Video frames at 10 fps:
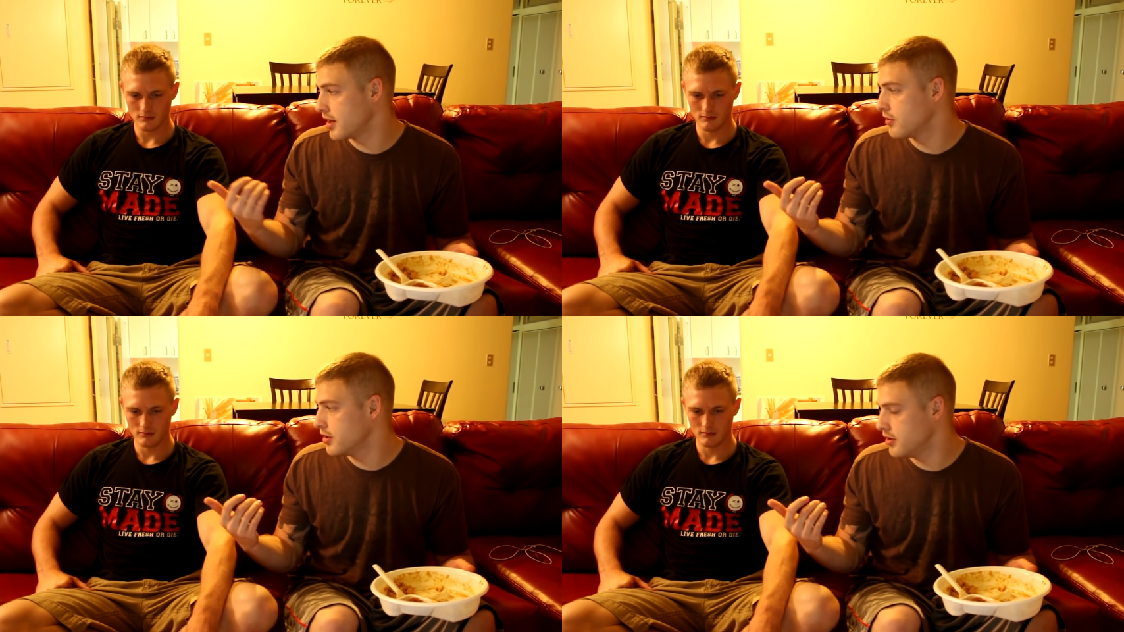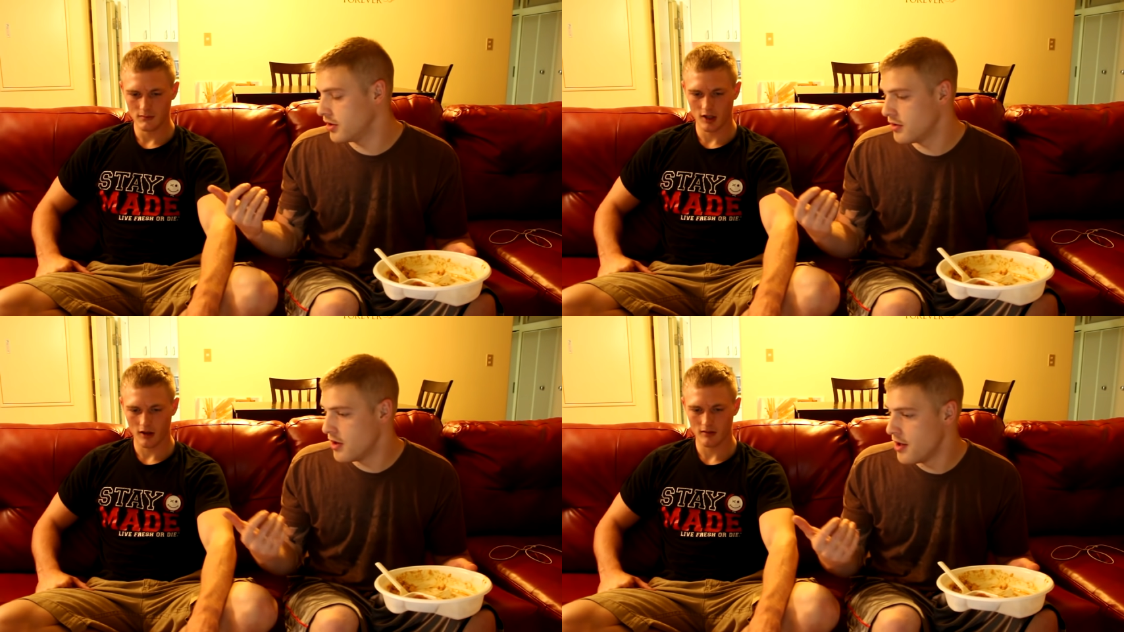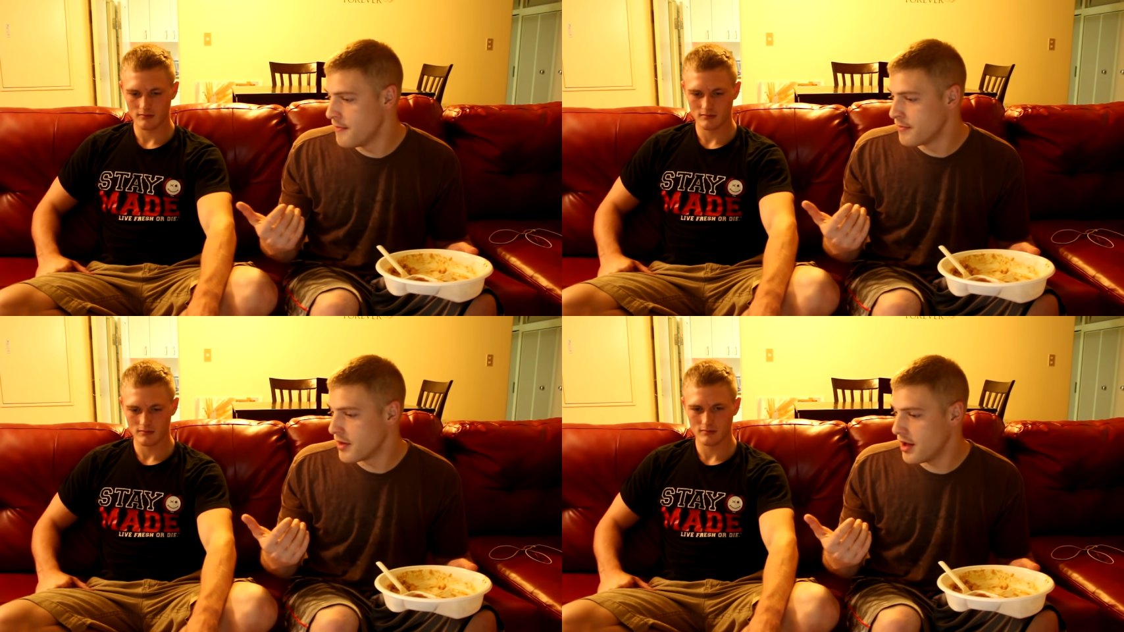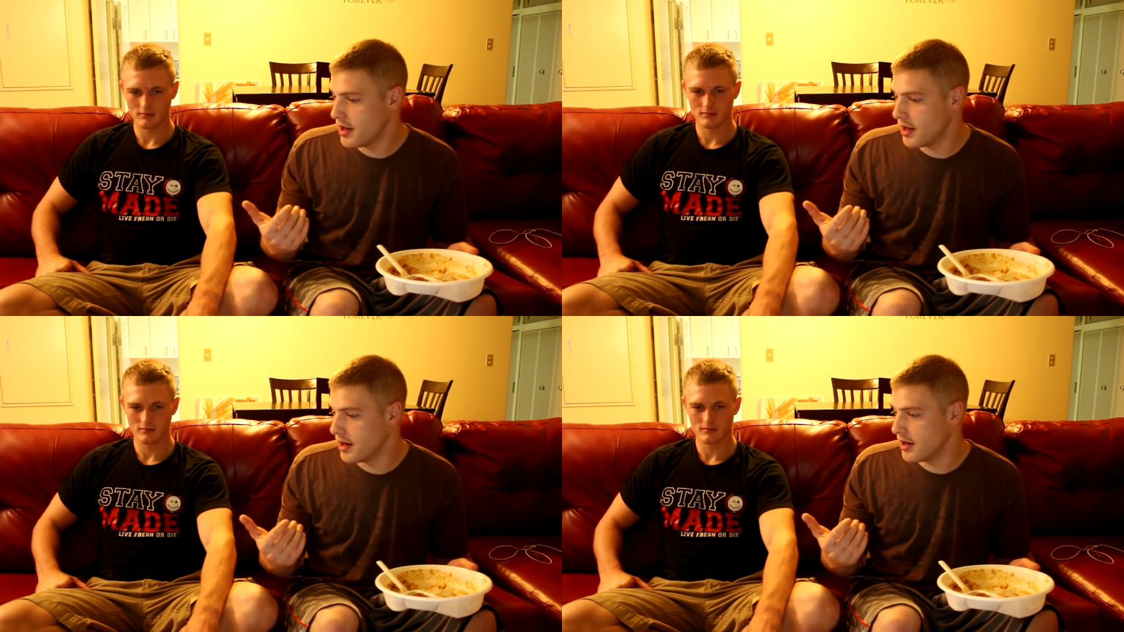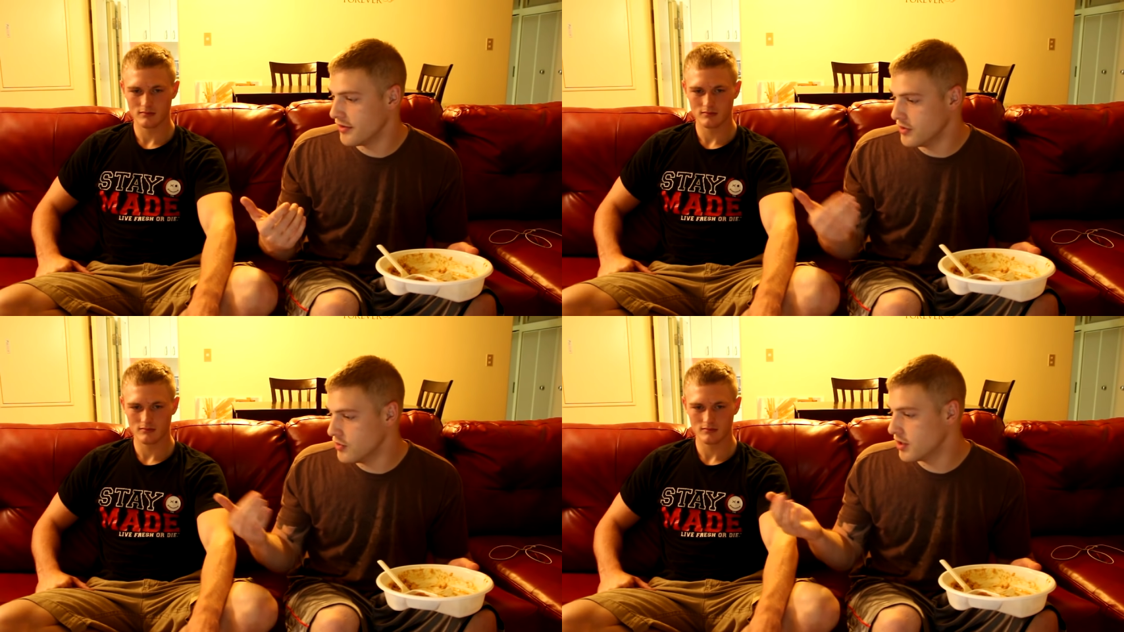Speaker 1: like what you do. Yeah. And then
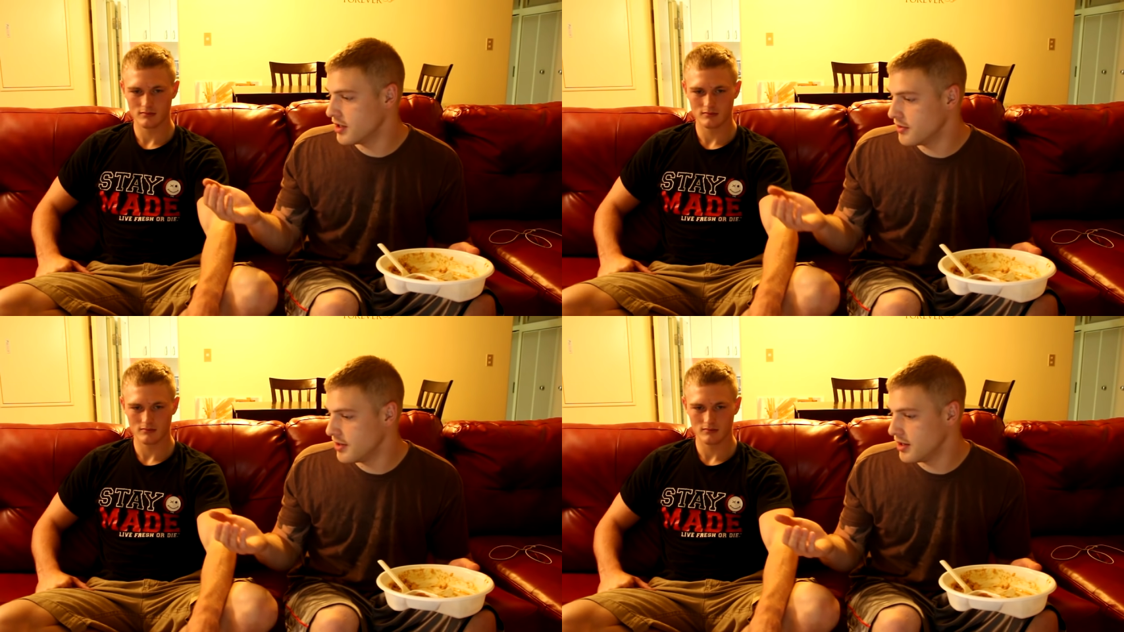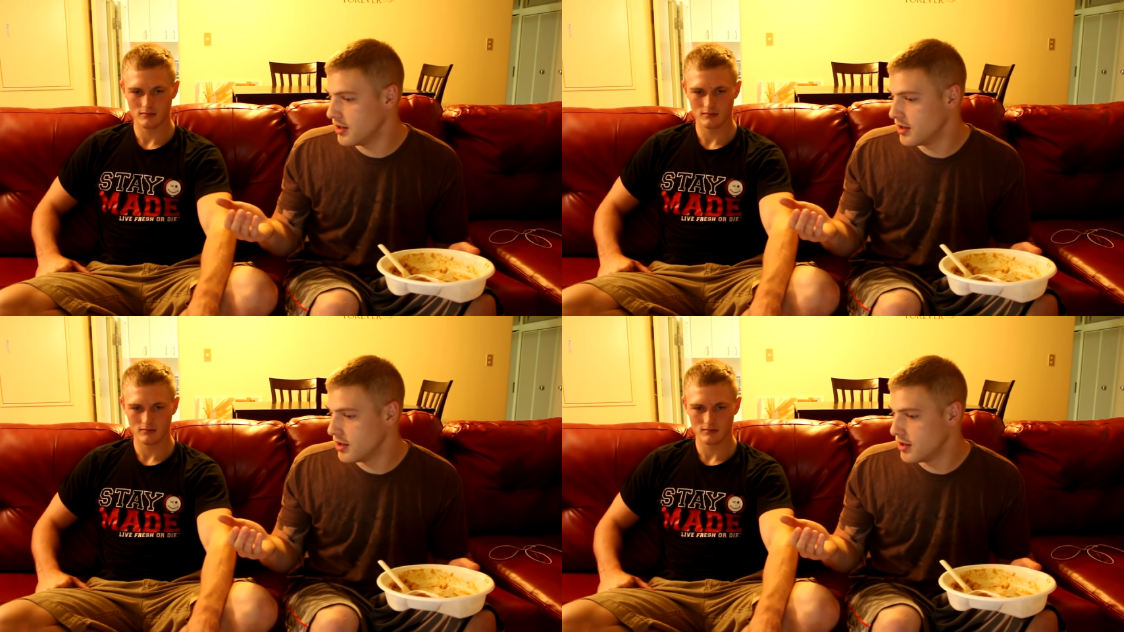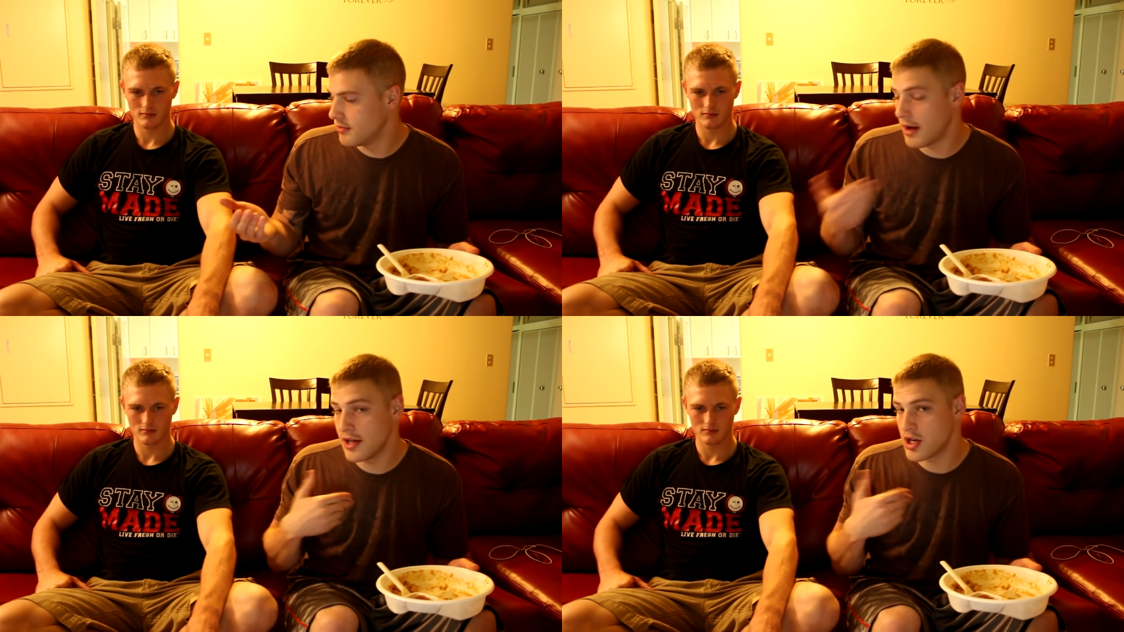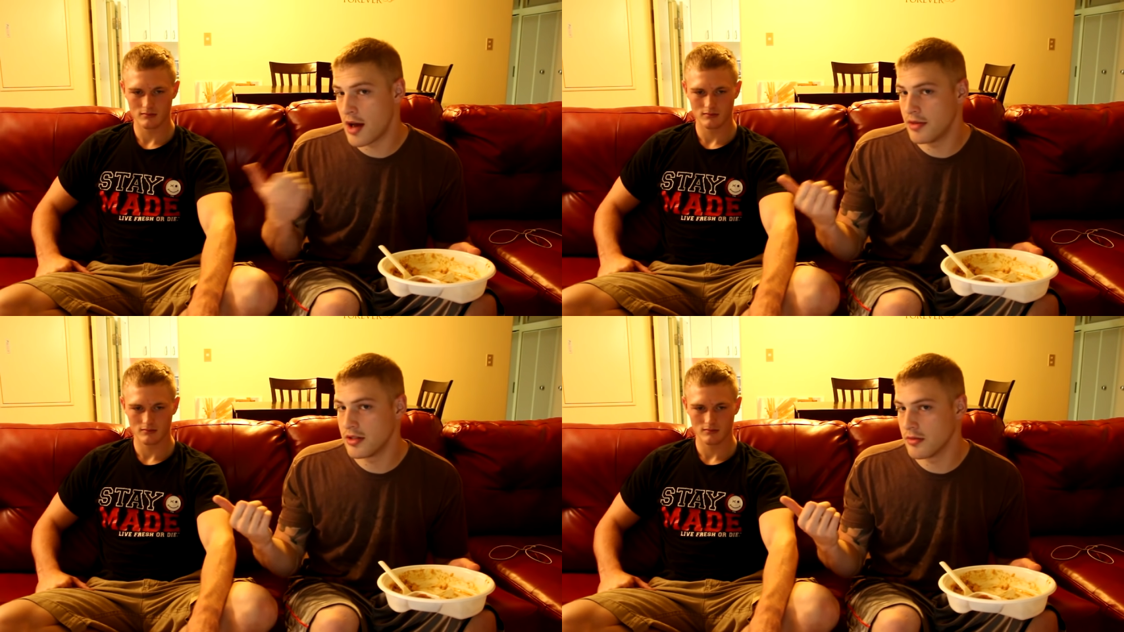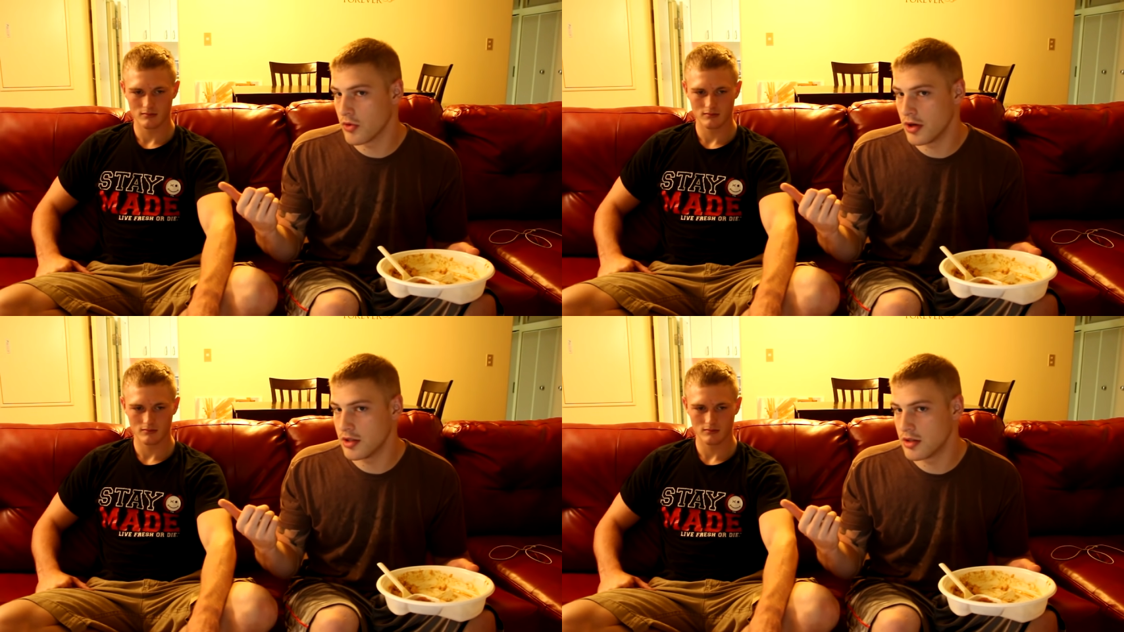if you wanted to be, my job is in
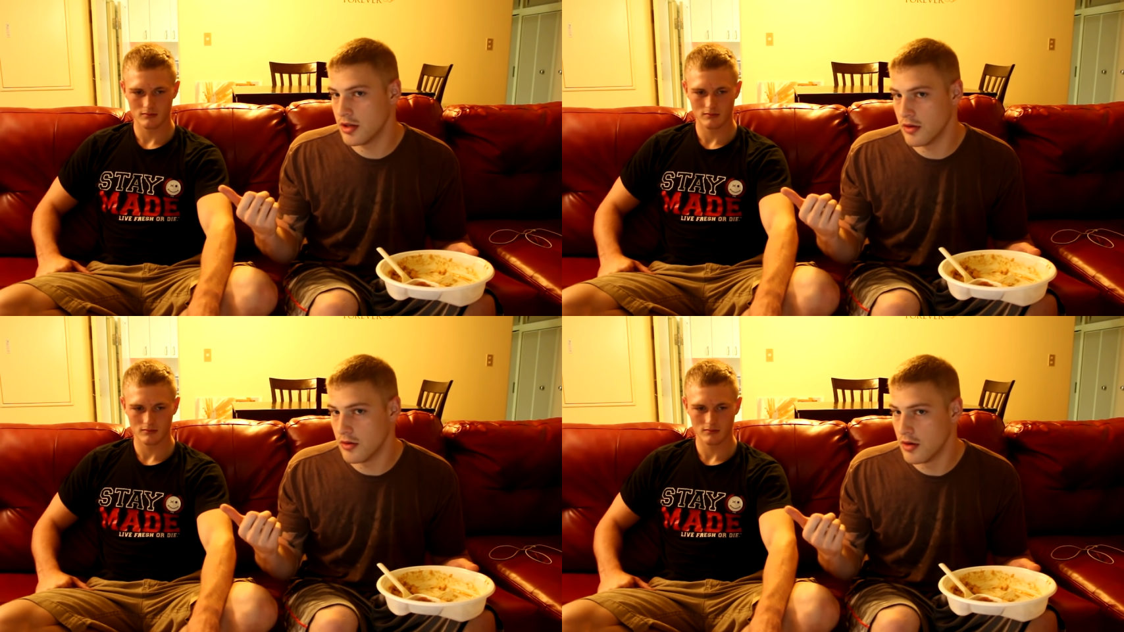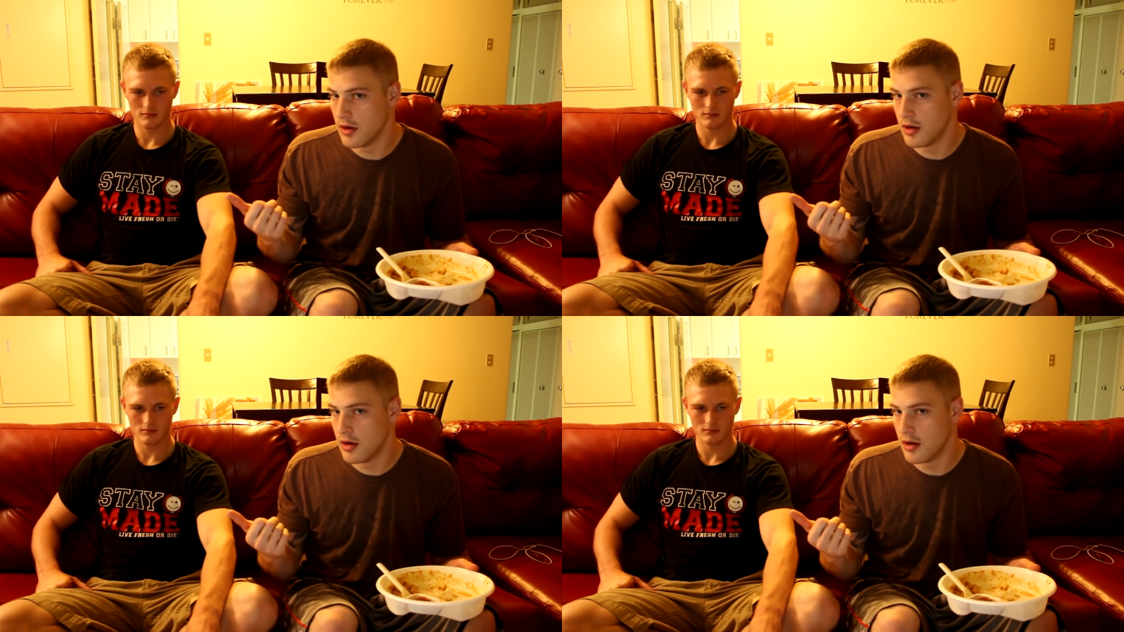the Marines too.